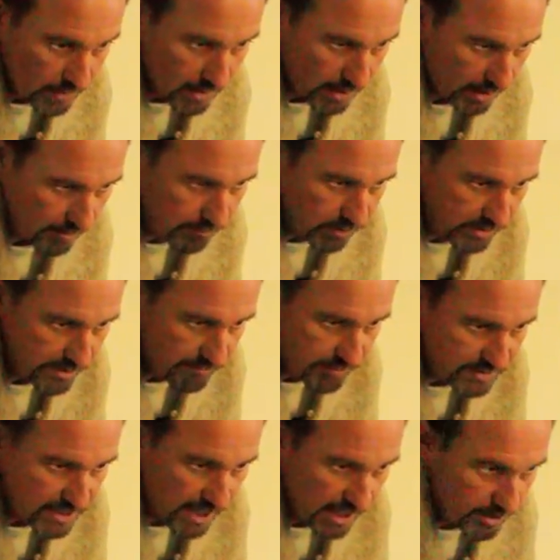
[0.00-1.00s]
I
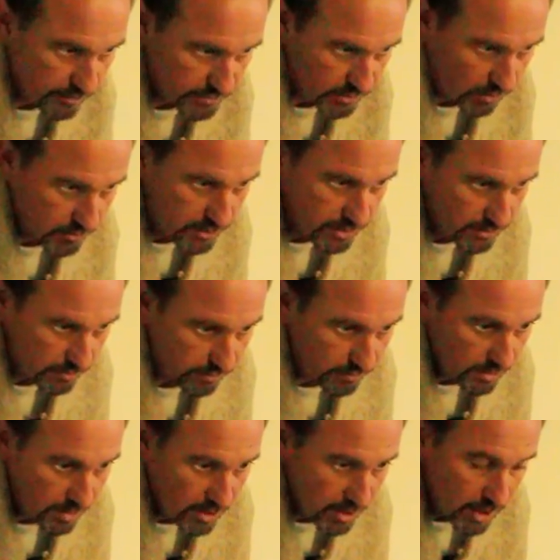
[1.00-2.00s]
believe potatoes are
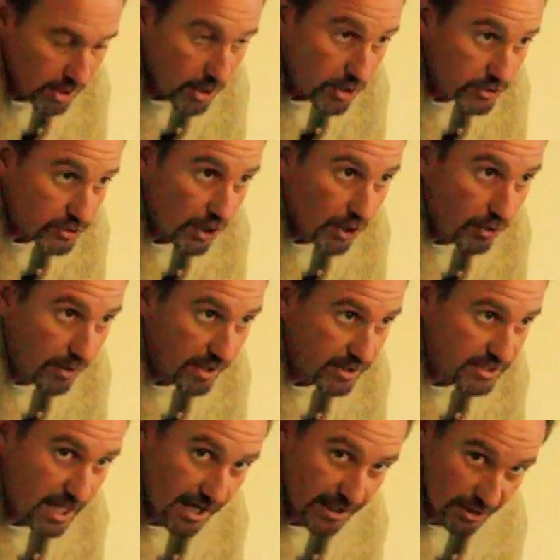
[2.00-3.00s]
too. So
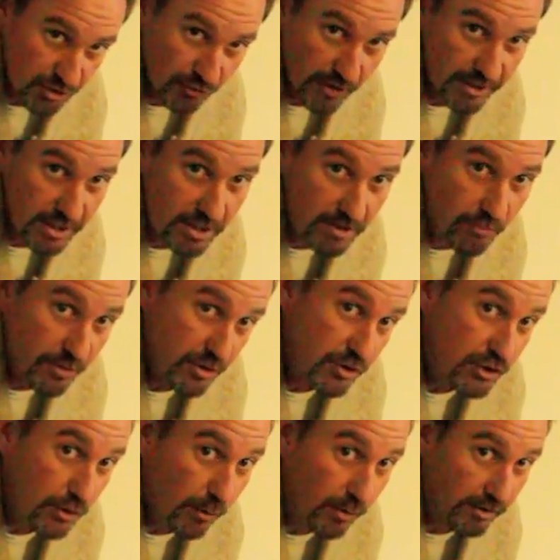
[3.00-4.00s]
it's kind of tricky when you're
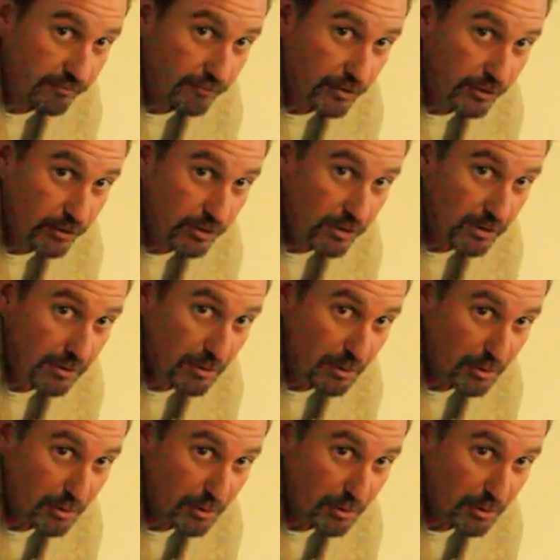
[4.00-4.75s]
storing food.